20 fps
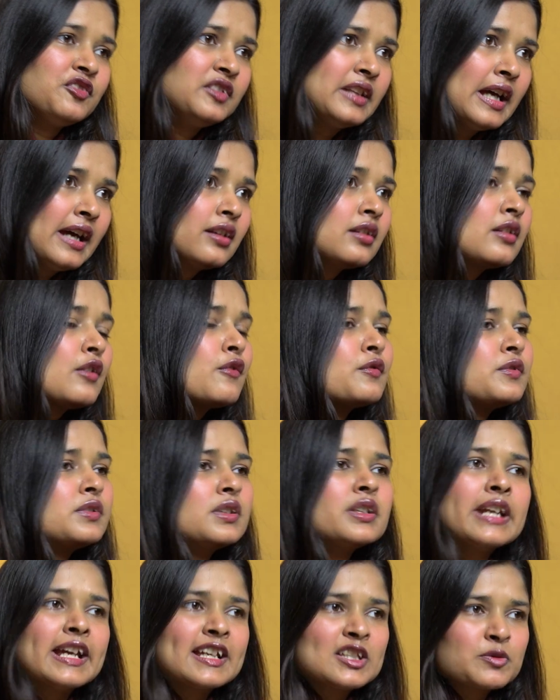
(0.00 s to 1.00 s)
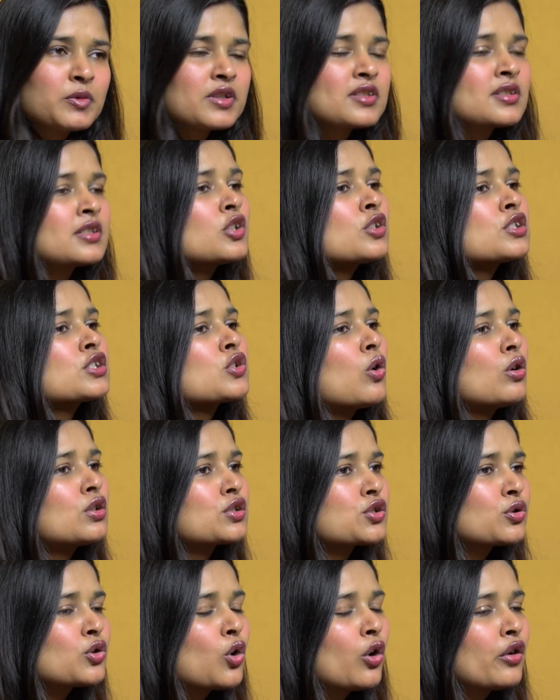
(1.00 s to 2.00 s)
then the next person is
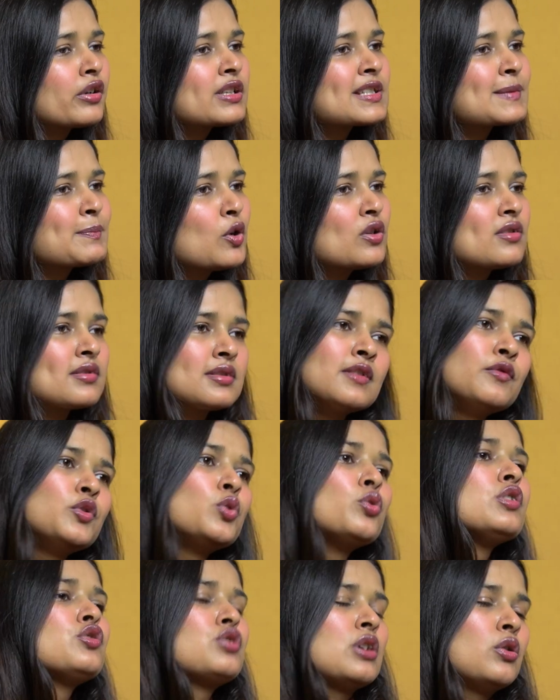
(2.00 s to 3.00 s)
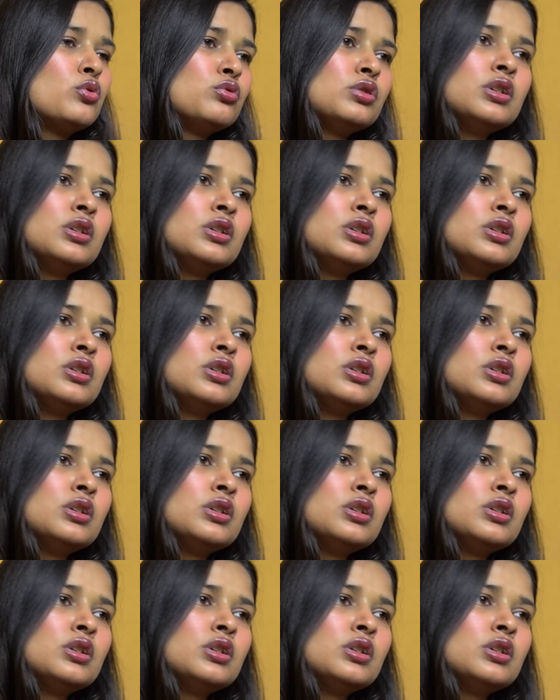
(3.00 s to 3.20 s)
also not responsive, you reach out to